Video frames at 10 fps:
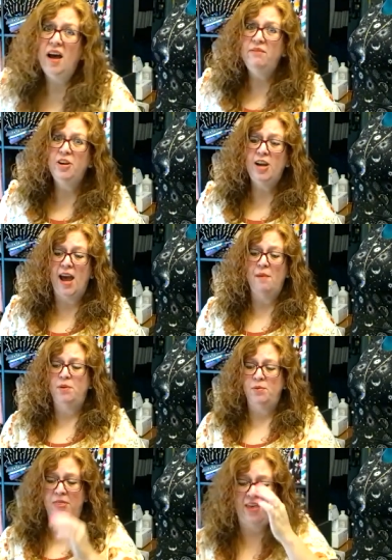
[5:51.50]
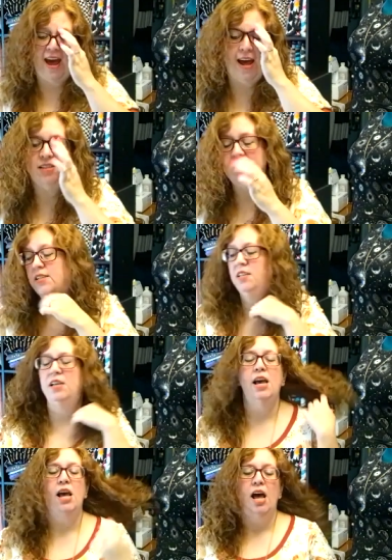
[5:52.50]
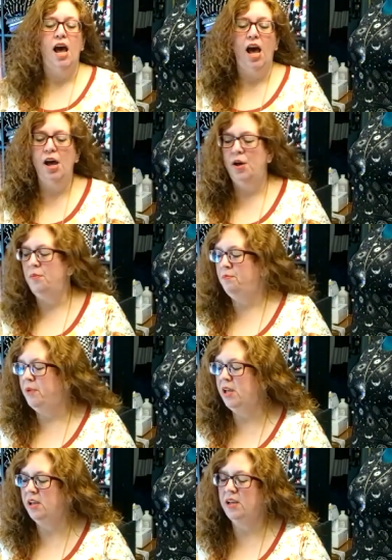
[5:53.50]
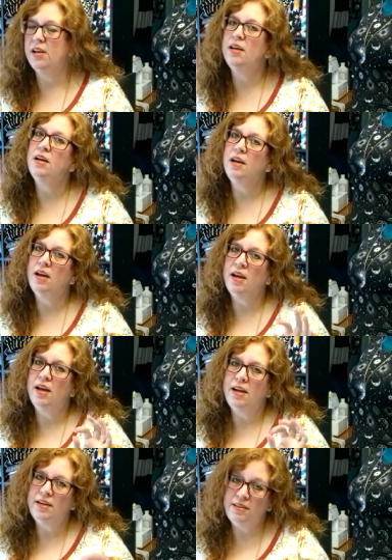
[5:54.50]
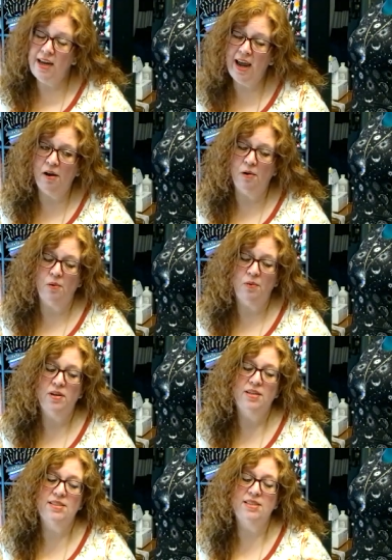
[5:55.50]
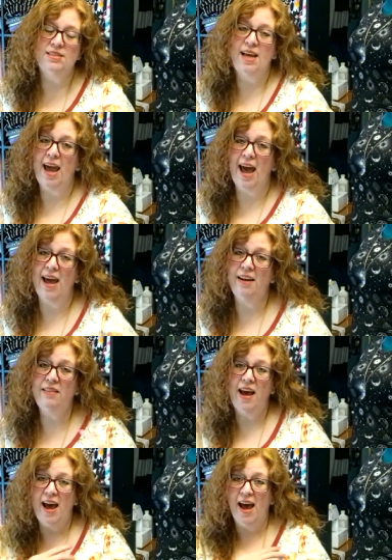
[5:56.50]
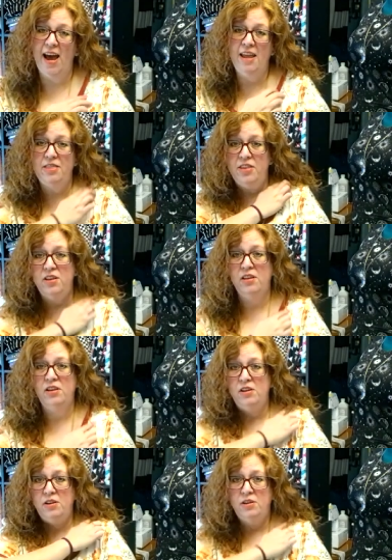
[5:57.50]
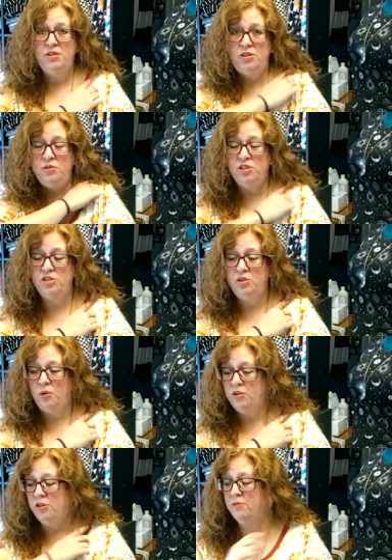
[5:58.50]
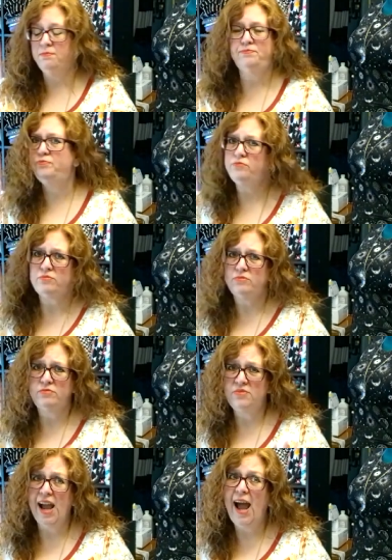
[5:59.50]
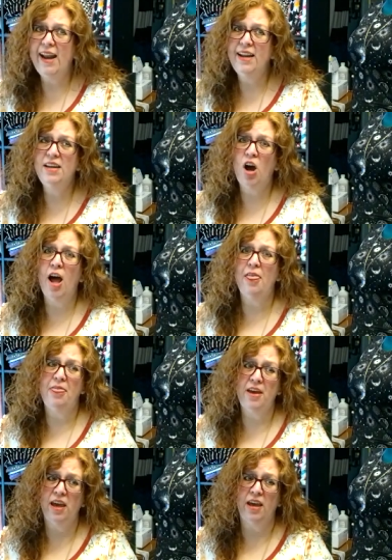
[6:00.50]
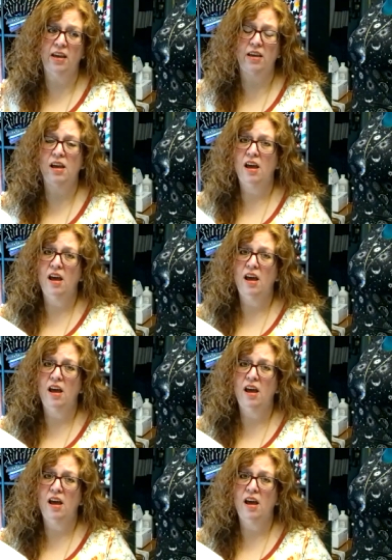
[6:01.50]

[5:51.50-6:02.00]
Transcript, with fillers: I'm very happy with that. Um, now, since I added the height to the shoulder, I did not think